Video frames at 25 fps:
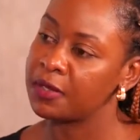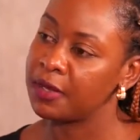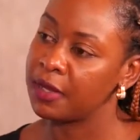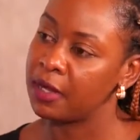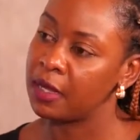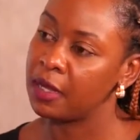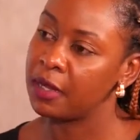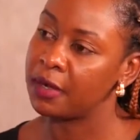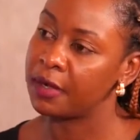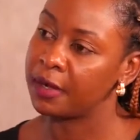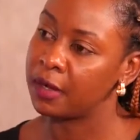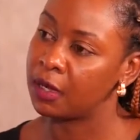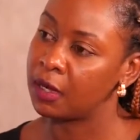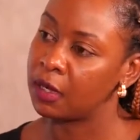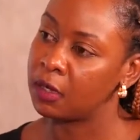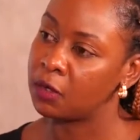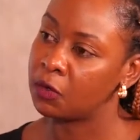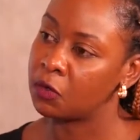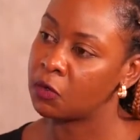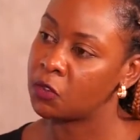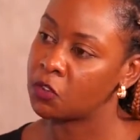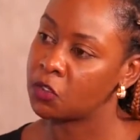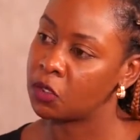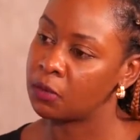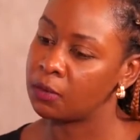is really,
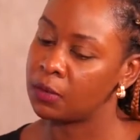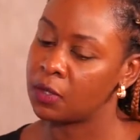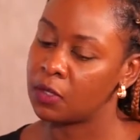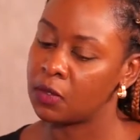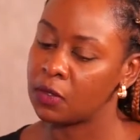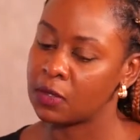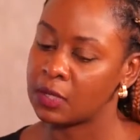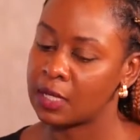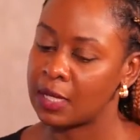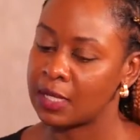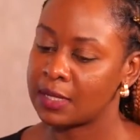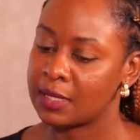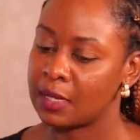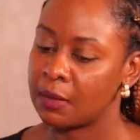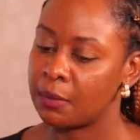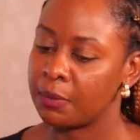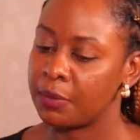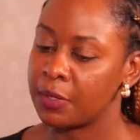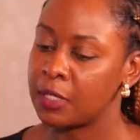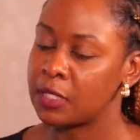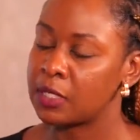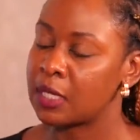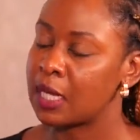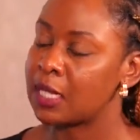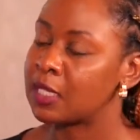really crucial, because at
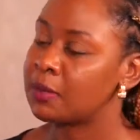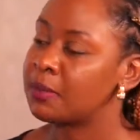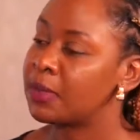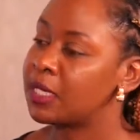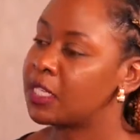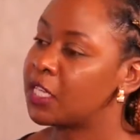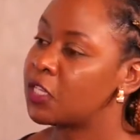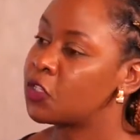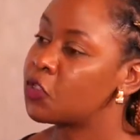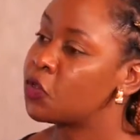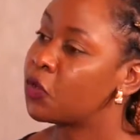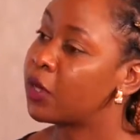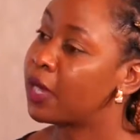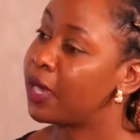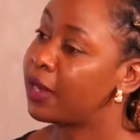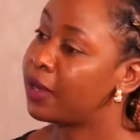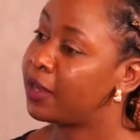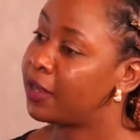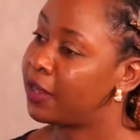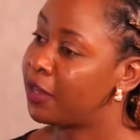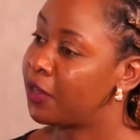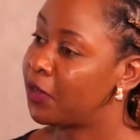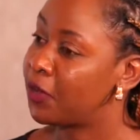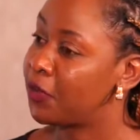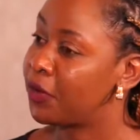some point, as much as you
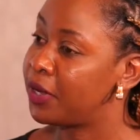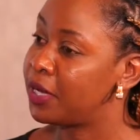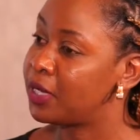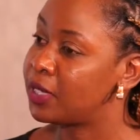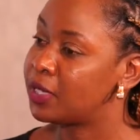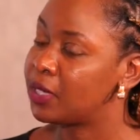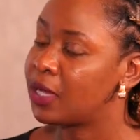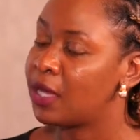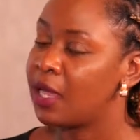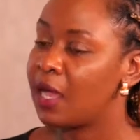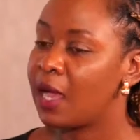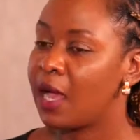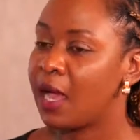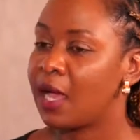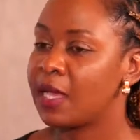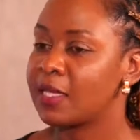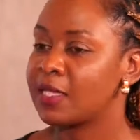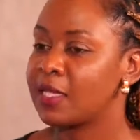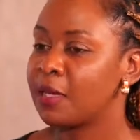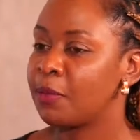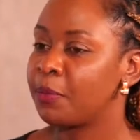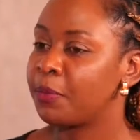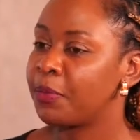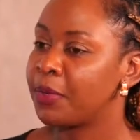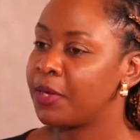can ignore it,
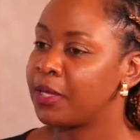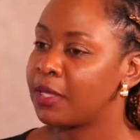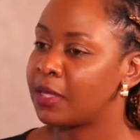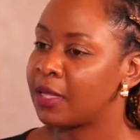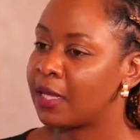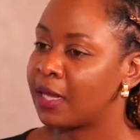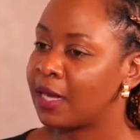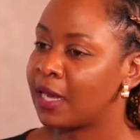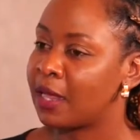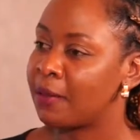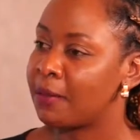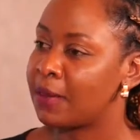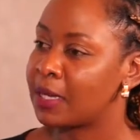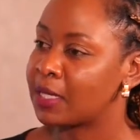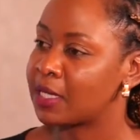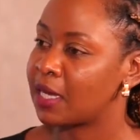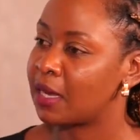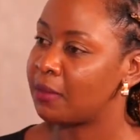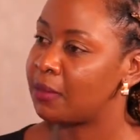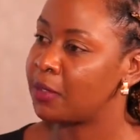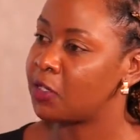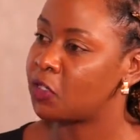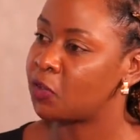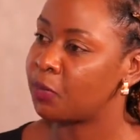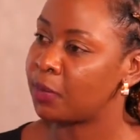at some point the
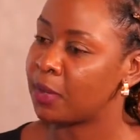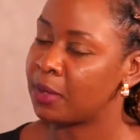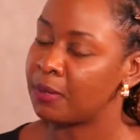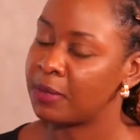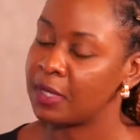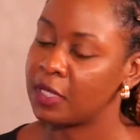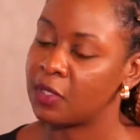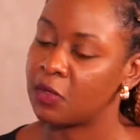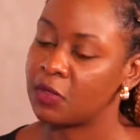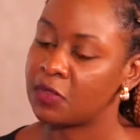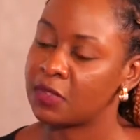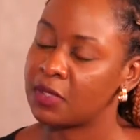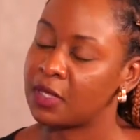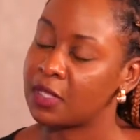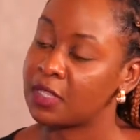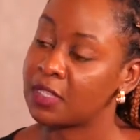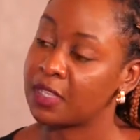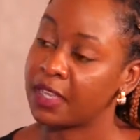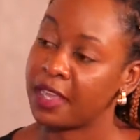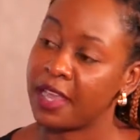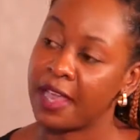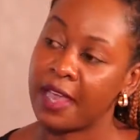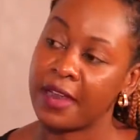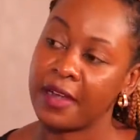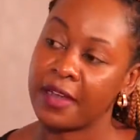numbers come into play, because
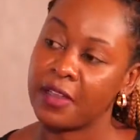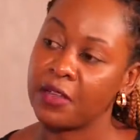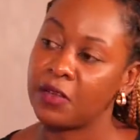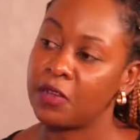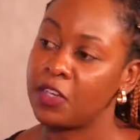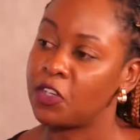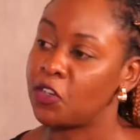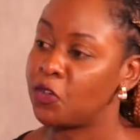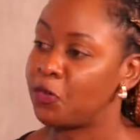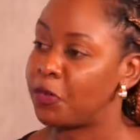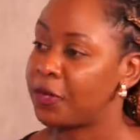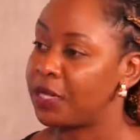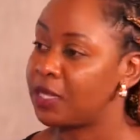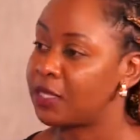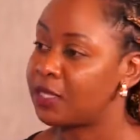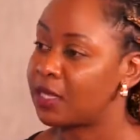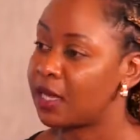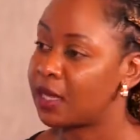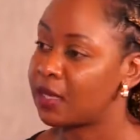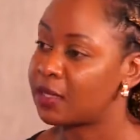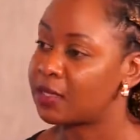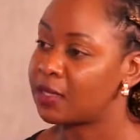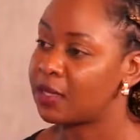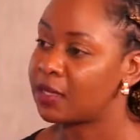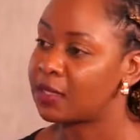there's care, you need to
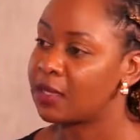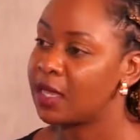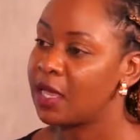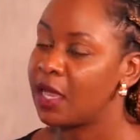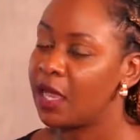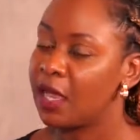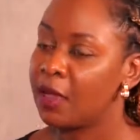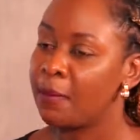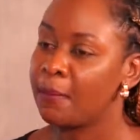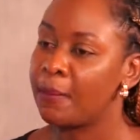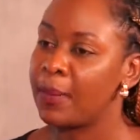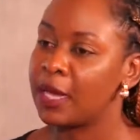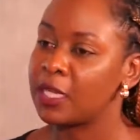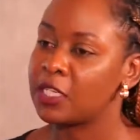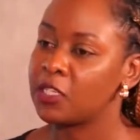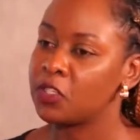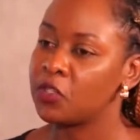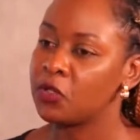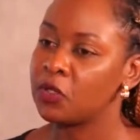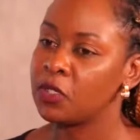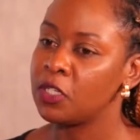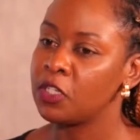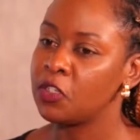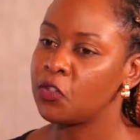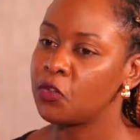pay taxes,
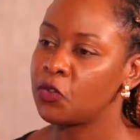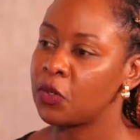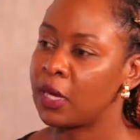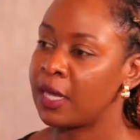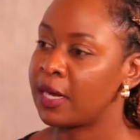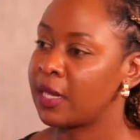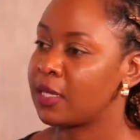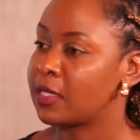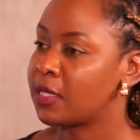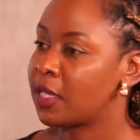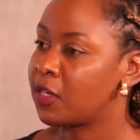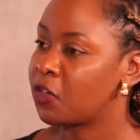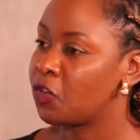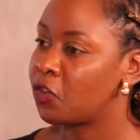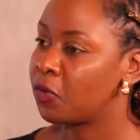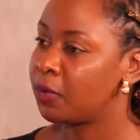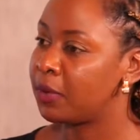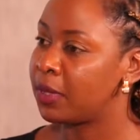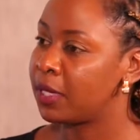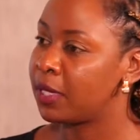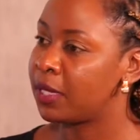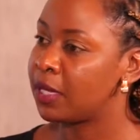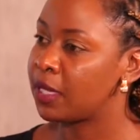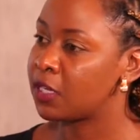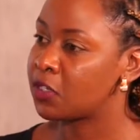but you need to understand
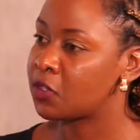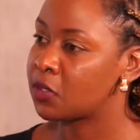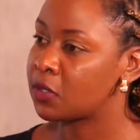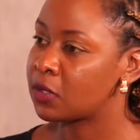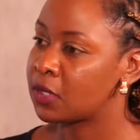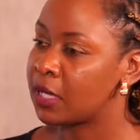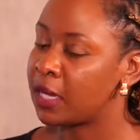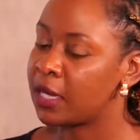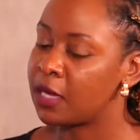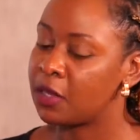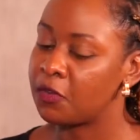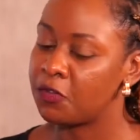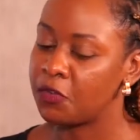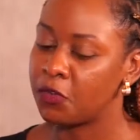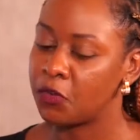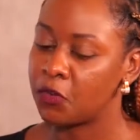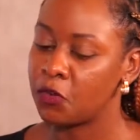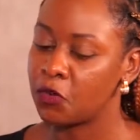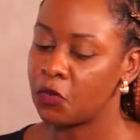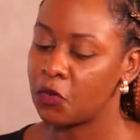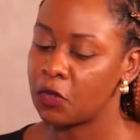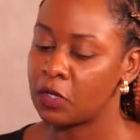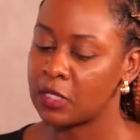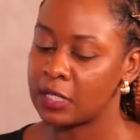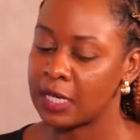your obligations. And
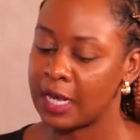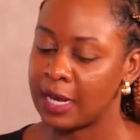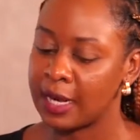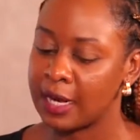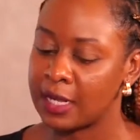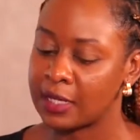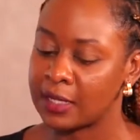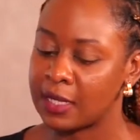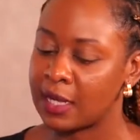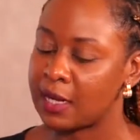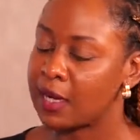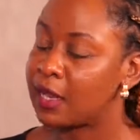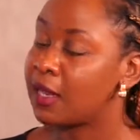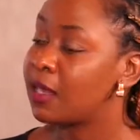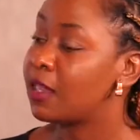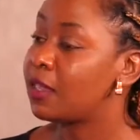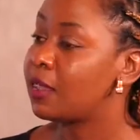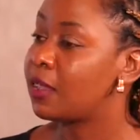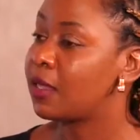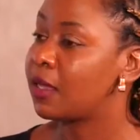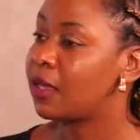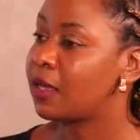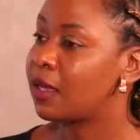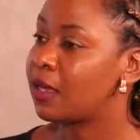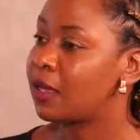if you do not understand
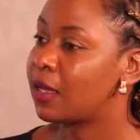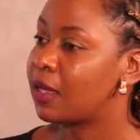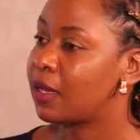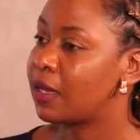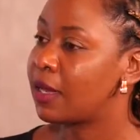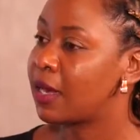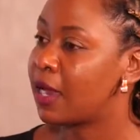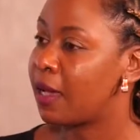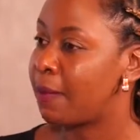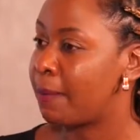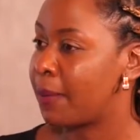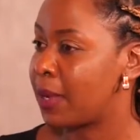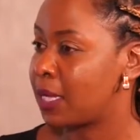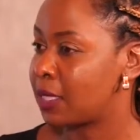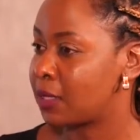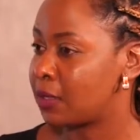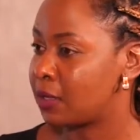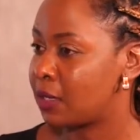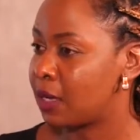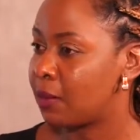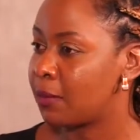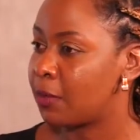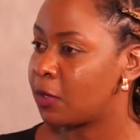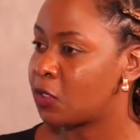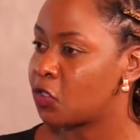anything
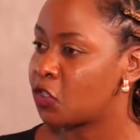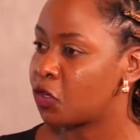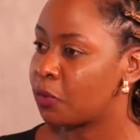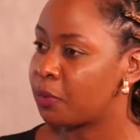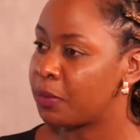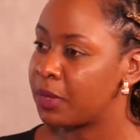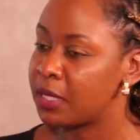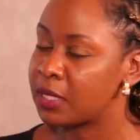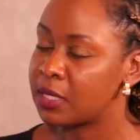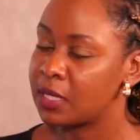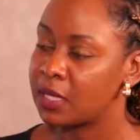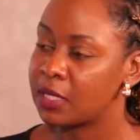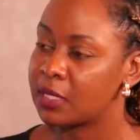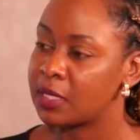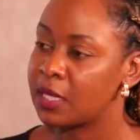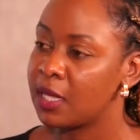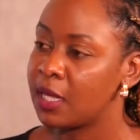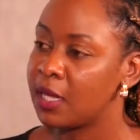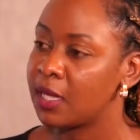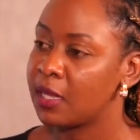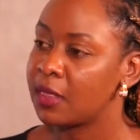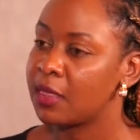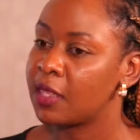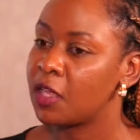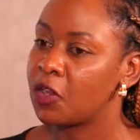numbers about your
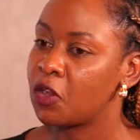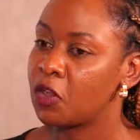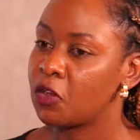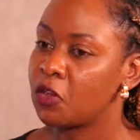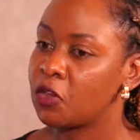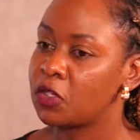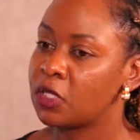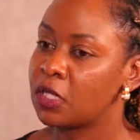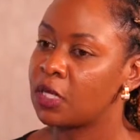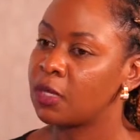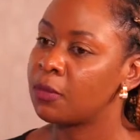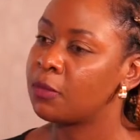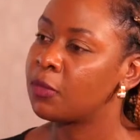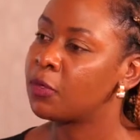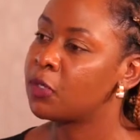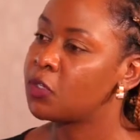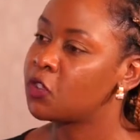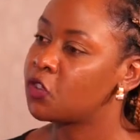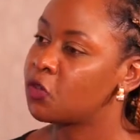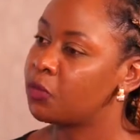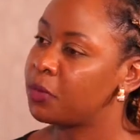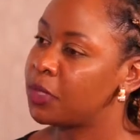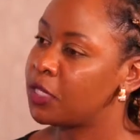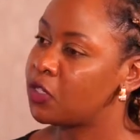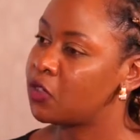business, then you're not
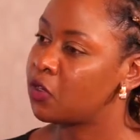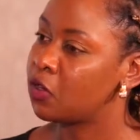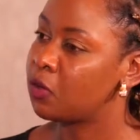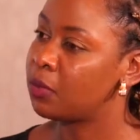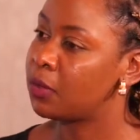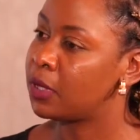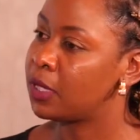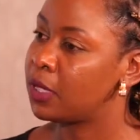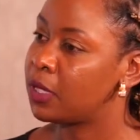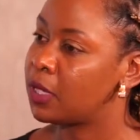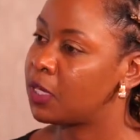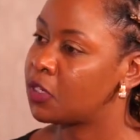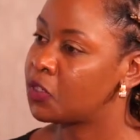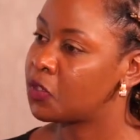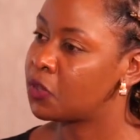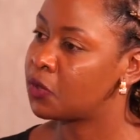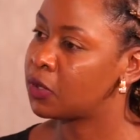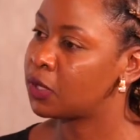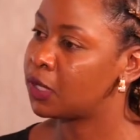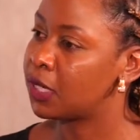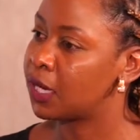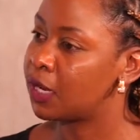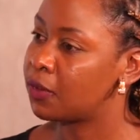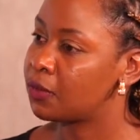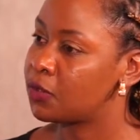able to meet your
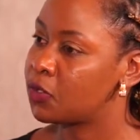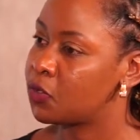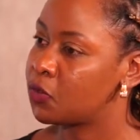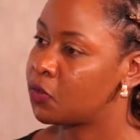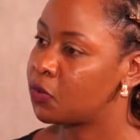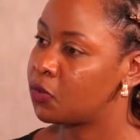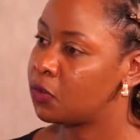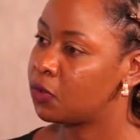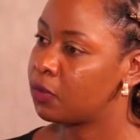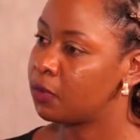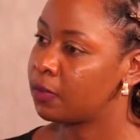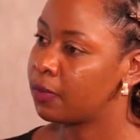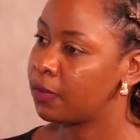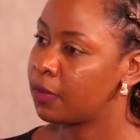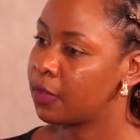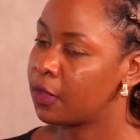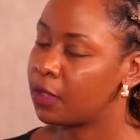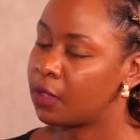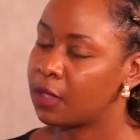obligations when it comes to